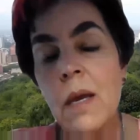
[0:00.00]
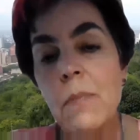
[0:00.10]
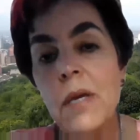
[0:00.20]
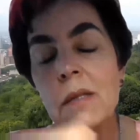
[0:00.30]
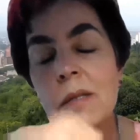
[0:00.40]

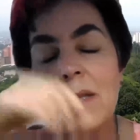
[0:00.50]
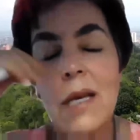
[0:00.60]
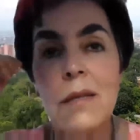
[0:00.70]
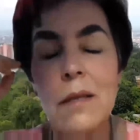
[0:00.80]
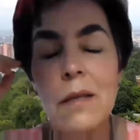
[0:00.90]
because
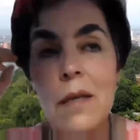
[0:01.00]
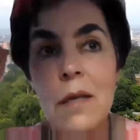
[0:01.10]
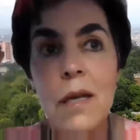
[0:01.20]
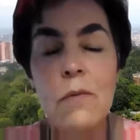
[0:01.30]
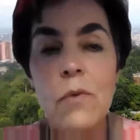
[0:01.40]

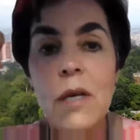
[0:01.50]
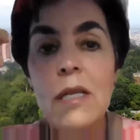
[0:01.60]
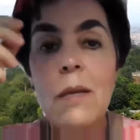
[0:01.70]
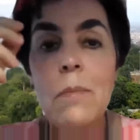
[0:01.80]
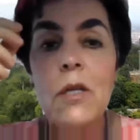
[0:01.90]
it really
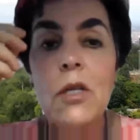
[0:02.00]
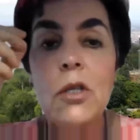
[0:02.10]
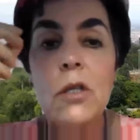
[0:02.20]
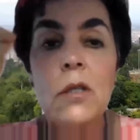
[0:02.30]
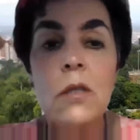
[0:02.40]

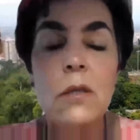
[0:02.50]
diminishes